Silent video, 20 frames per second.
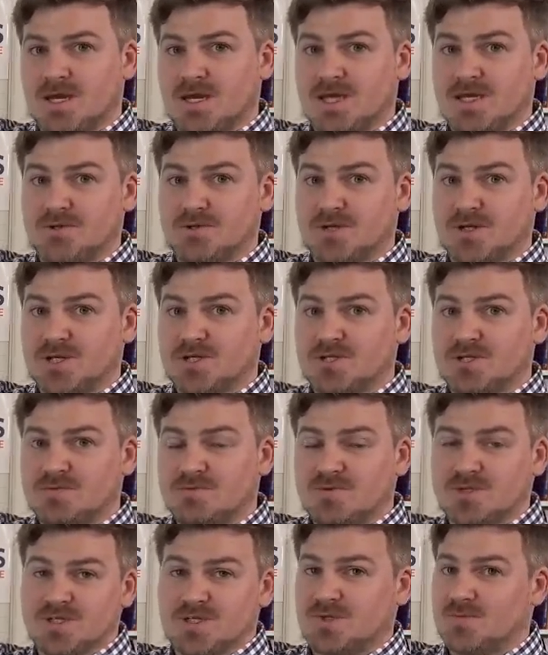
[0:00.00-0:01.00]

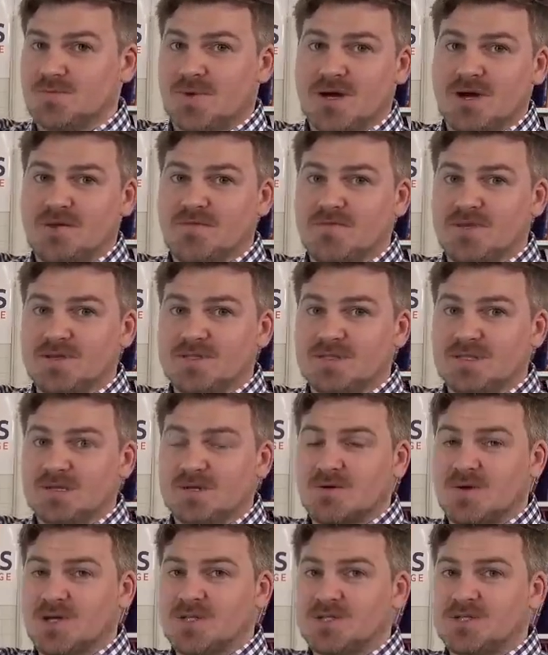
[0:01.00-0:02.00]
introduction, which is paraphrasing the
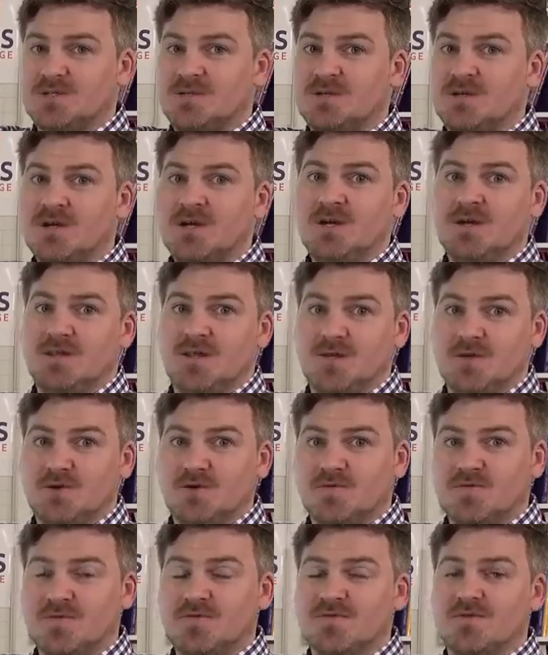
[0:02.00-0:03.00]
question, then
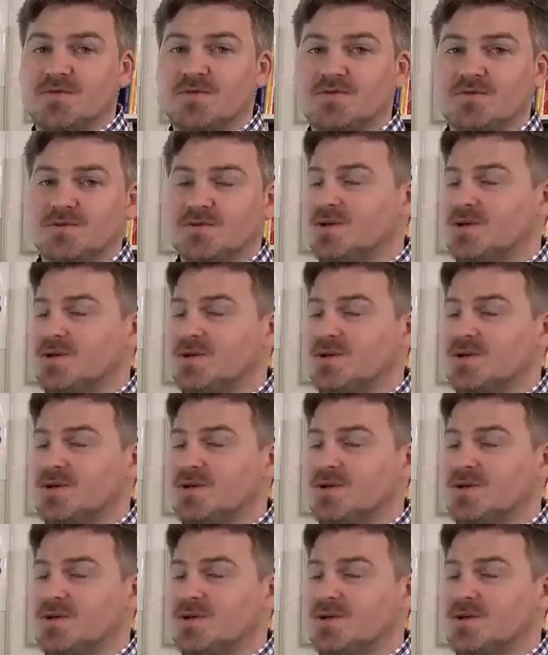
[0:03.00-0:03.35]
your overview.